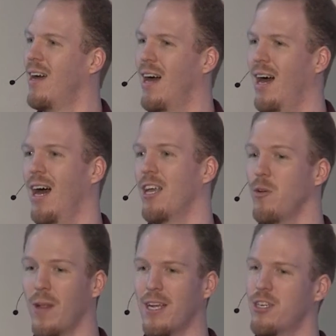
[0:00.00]
Uh, you
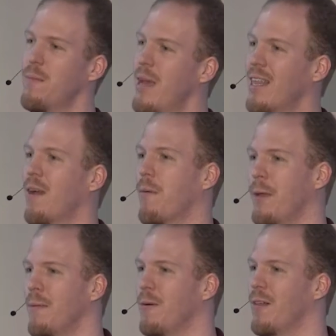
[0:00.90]
can actually make that
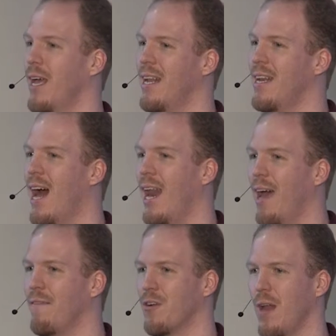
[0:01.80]
repeatable and not
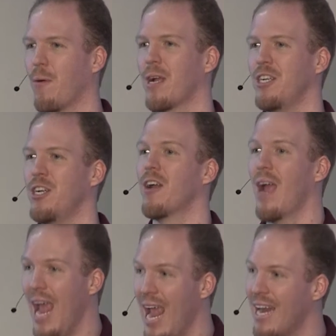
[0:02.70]
have your network engineer
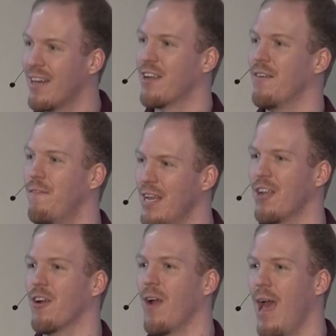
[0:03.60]
hand
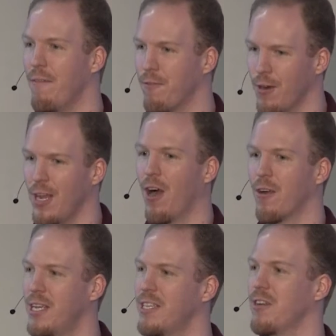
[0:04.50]
configure every
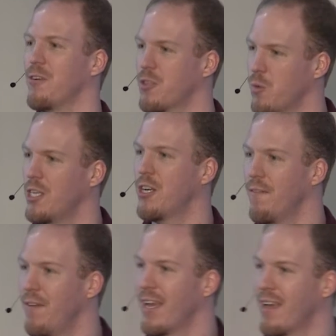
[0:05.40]
artisanal switch
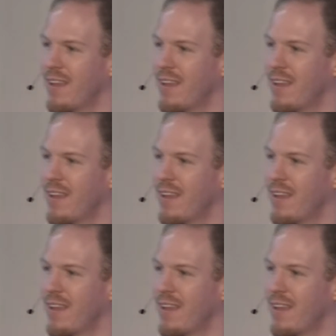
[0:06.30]
config.